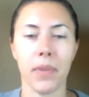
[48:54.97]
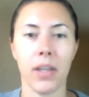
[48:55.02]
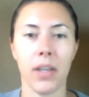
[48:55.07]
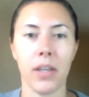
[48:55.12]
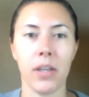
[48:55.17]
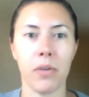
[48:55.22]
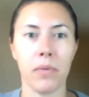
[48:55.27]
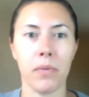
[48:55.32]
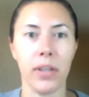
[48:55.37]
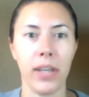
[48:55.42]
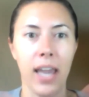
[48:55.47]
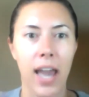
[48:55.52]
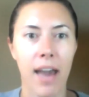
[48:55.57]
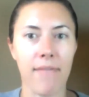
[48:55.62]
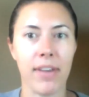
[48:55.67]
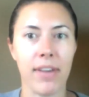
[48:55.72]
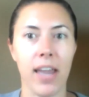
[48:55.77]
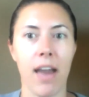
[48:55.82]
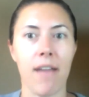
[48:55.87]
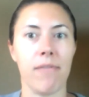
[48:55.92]
you're really
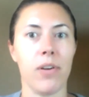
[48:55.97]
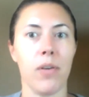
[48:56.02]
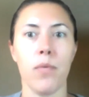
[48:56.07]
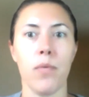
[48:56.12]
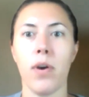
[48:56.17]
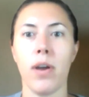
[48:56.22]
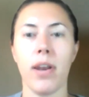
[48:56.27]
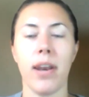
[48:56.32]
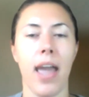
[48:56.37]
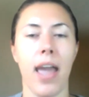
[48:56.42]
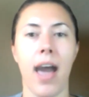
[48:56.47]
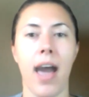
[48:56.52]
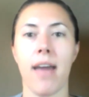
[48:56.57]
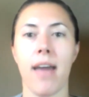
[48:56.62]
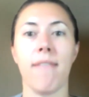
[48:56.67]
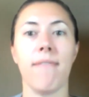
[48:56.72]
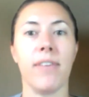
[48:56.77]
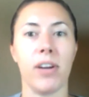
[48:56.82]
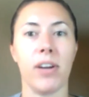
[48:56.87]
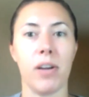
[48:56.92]
having everyone
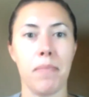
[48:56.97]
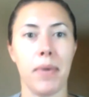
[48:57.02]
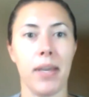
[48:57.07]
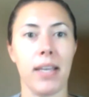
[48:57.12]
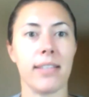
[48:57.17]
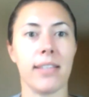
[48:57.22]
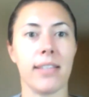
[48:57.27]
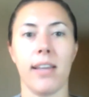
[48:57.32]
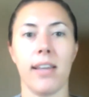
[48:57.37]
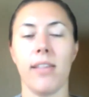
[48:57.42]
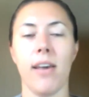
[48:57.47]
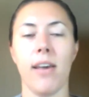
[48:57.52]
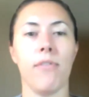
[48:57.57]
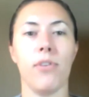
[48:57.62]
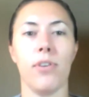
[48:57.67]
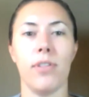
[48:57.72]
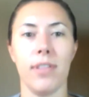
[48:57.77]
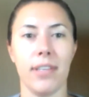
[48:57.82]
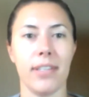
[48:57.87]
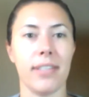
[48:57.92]
at a very baseline
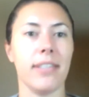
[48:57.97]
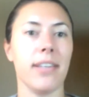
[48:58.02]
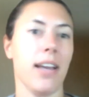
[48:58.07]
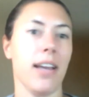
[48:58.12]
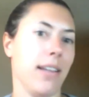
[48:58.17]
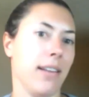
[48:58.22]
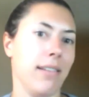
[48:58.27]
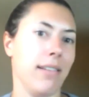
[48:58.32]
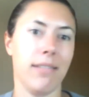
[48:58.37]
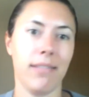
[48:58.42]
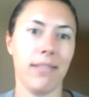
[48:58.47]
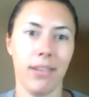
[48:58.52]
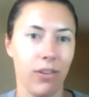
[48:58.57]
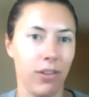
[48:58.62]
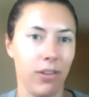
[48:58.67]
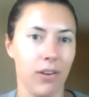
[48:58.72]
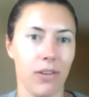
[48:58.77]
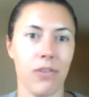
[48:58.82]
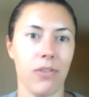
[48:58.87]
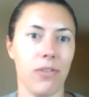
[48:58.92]
level in this
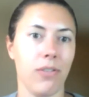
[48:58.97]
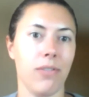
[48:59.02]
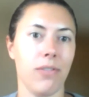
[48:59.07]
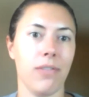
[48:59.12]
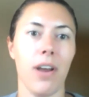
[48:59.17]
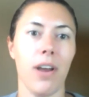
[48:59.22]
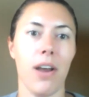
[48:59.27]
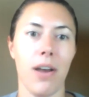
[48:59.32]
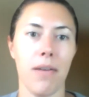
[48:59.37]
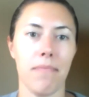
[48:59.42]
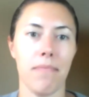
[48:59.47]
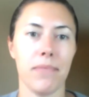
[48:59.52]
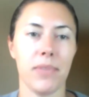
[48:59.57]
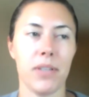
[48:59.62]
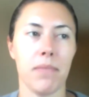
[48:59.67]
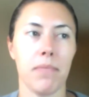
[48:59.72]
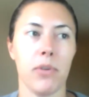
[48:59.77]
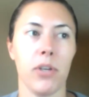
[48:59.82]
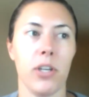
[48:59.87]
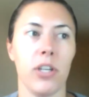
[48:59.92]
non-clinical um, mm-hmm.
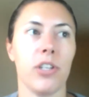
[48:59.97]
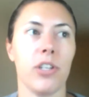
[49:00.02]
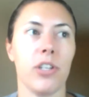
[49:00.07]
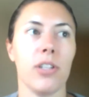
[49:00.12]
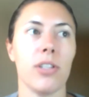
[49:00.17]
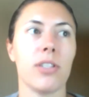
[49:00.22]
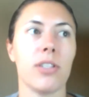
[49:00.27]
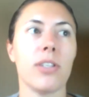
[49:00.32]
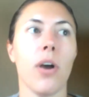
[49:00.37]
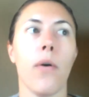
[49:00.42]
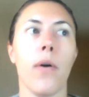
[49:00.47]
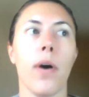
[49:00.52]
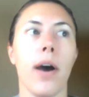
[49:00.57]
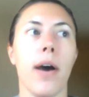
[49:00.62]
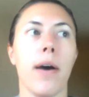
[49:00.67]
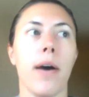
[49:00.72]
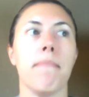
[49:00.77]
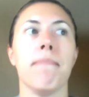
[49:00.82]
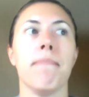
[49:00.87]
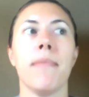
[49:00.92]
simulation. So
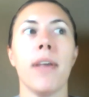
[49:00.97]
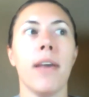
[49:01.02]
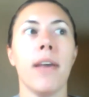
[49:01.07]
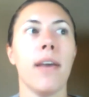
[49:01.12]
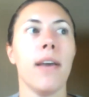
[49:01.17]
um,